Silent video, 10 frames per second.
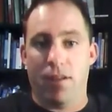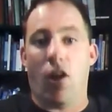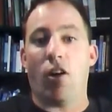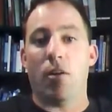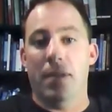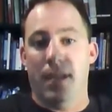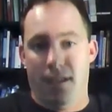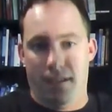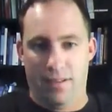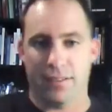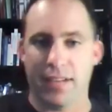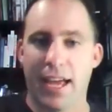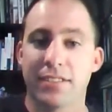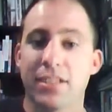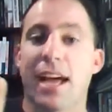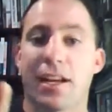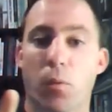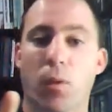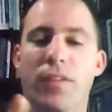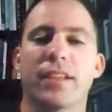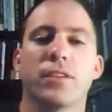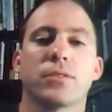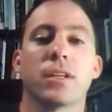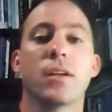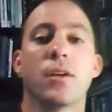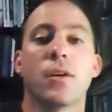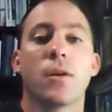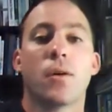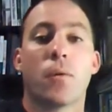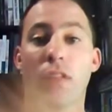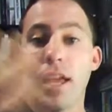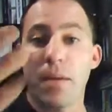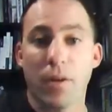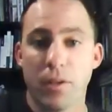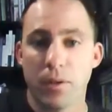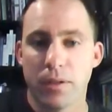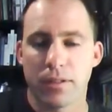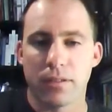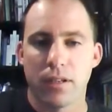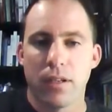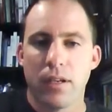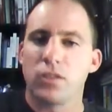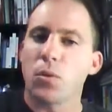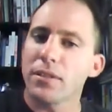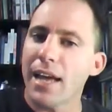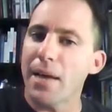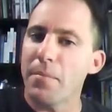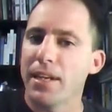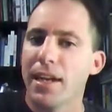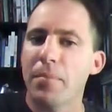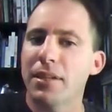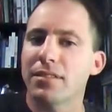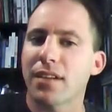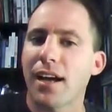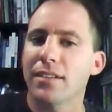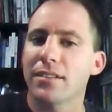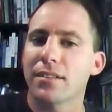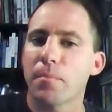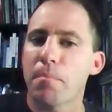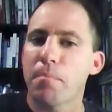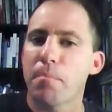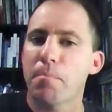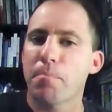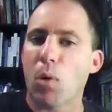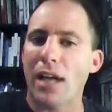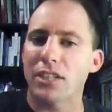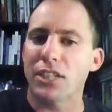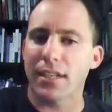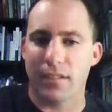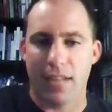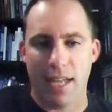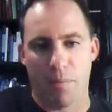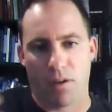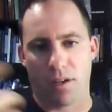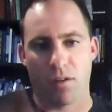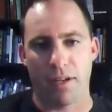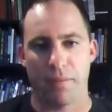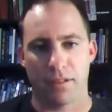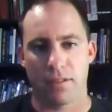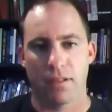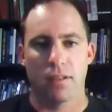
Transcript: Harmony is the exact word they use, with labor unions. So what does that mean? That means signing project labor agreements.